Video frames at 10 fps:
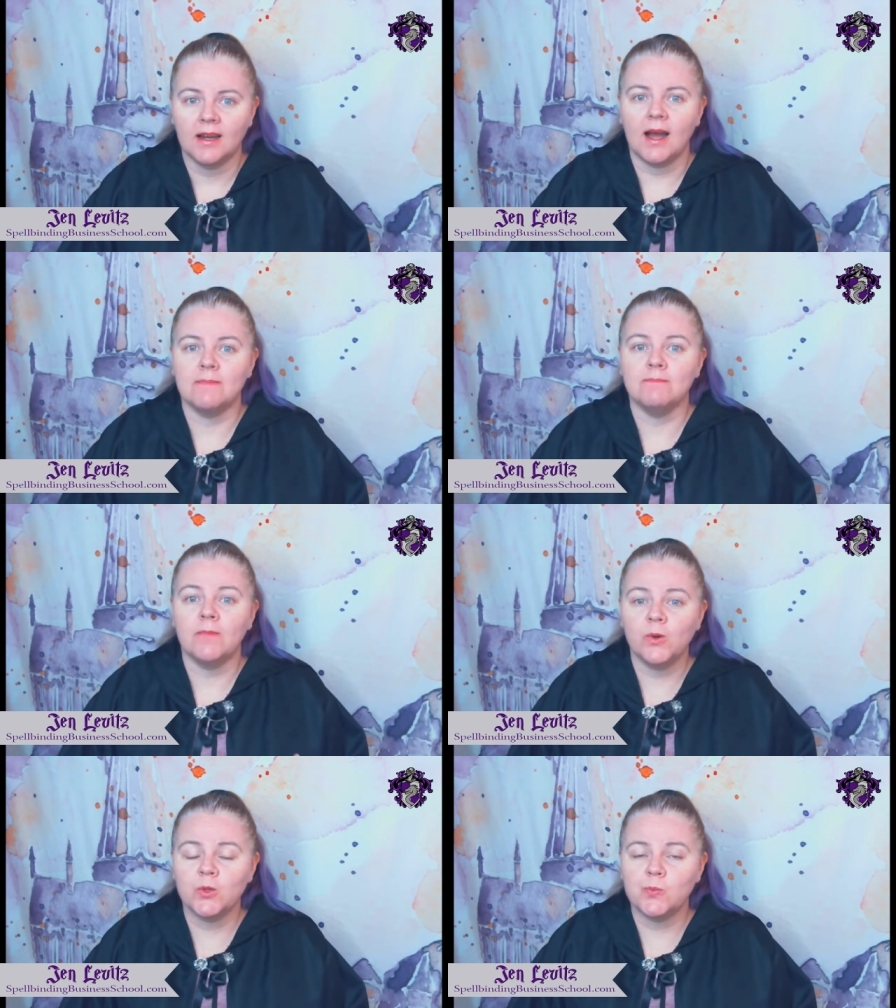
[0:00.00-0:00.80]

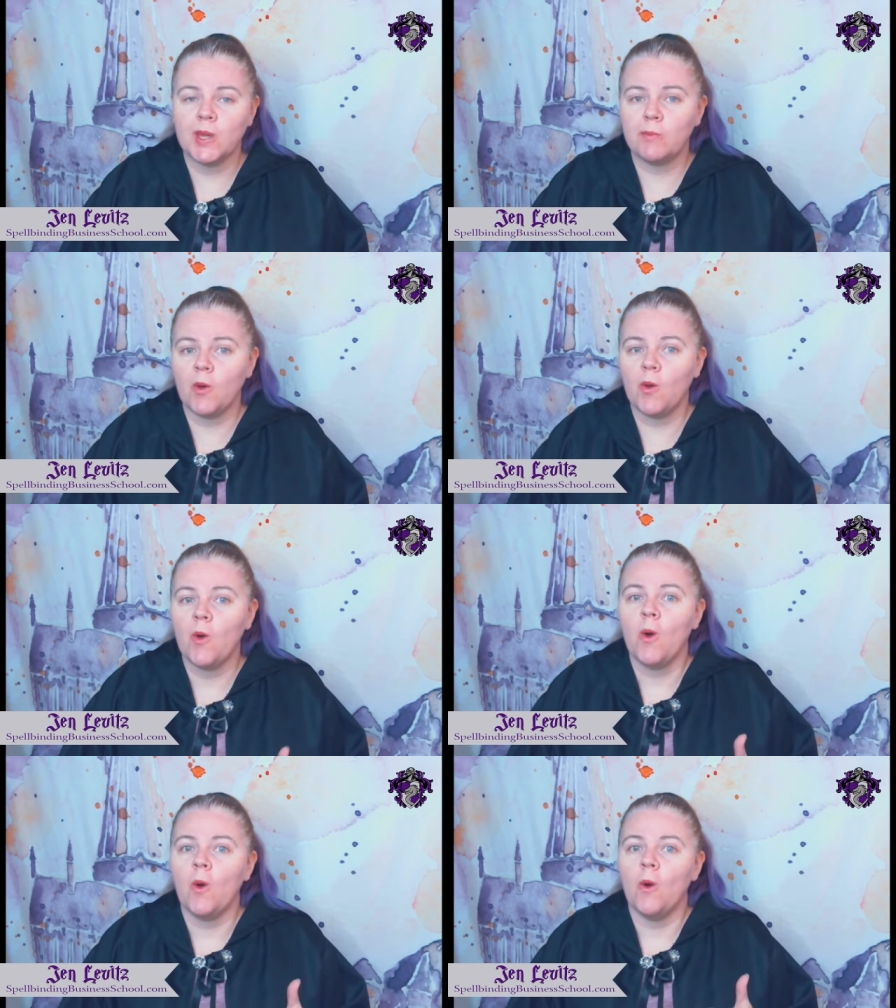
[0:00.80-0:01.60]
Most people
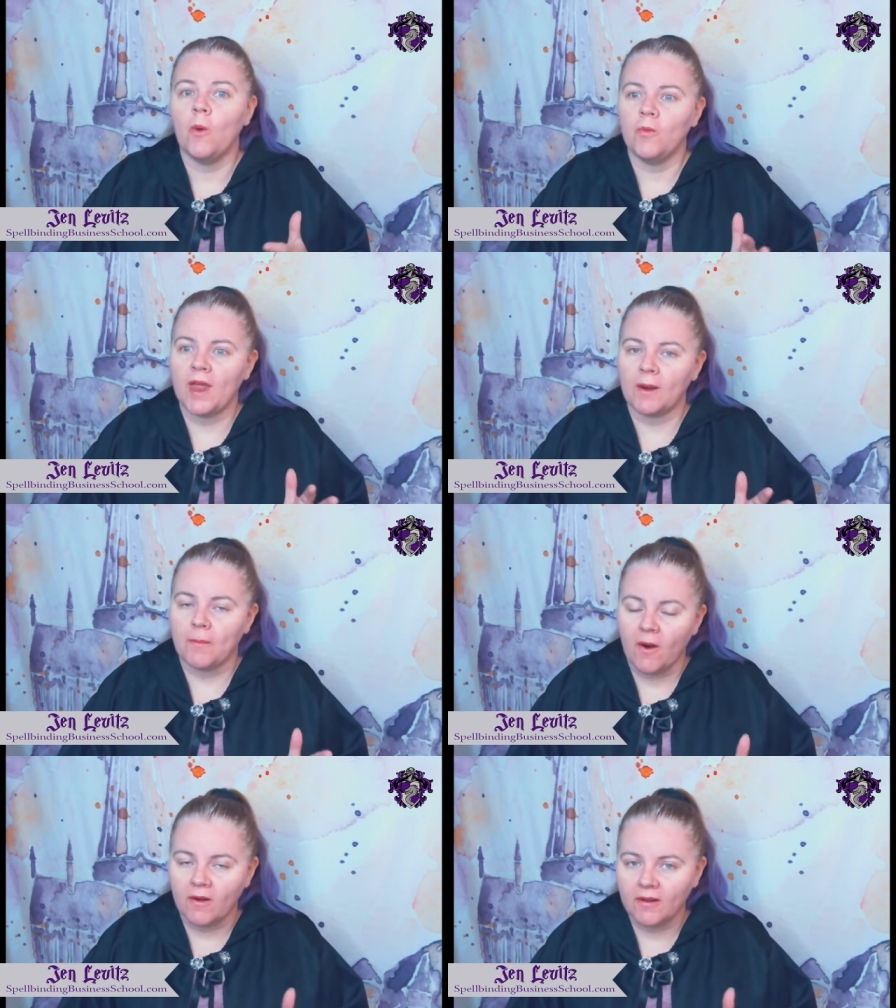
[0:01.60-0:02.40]
that are
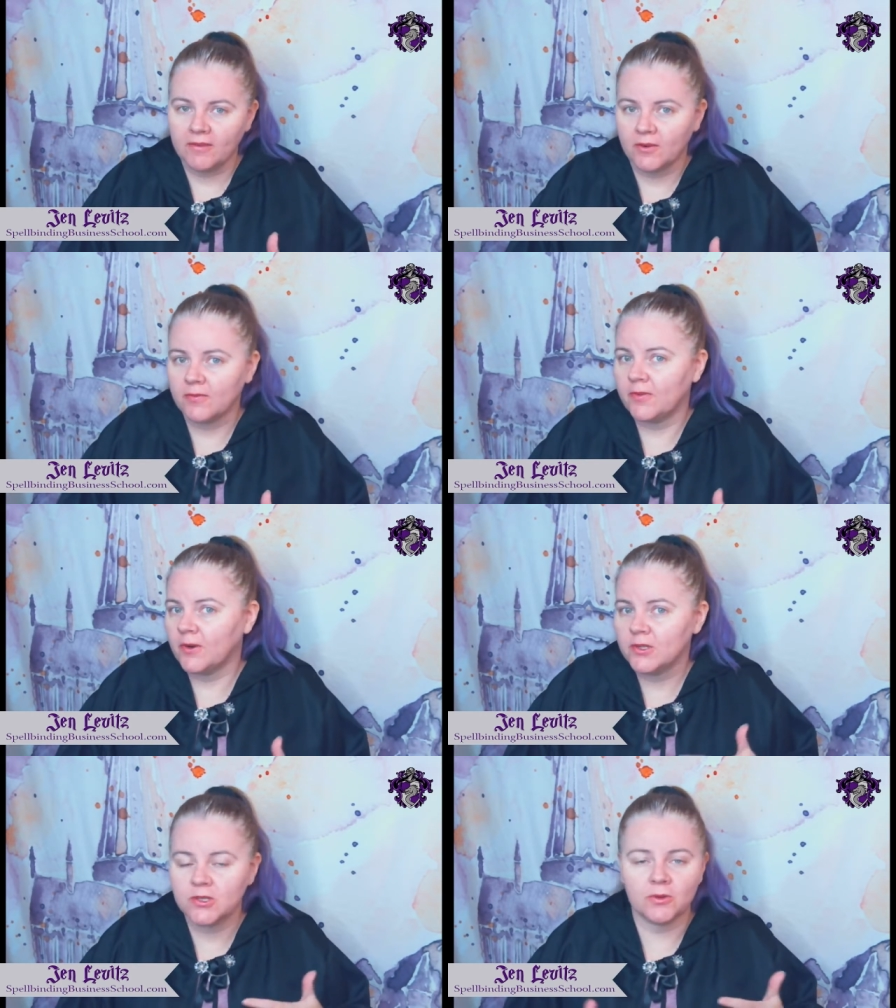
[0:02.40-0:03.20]
part of your
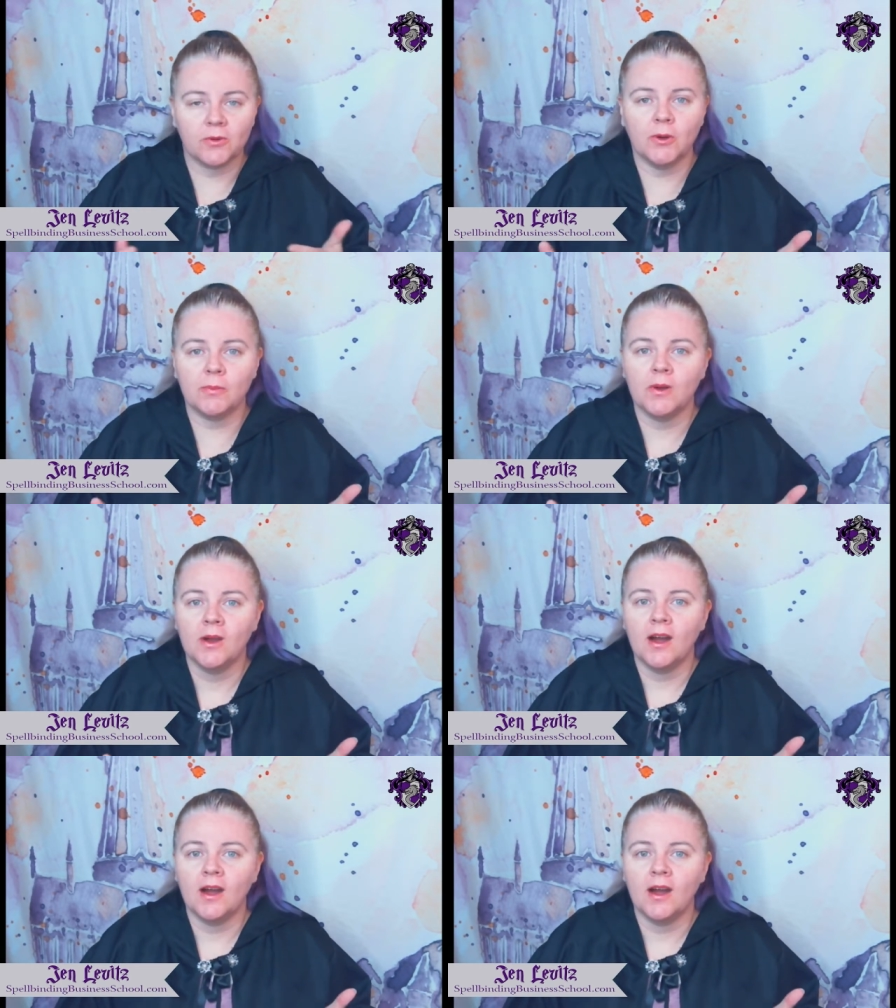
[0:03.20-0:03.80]
first group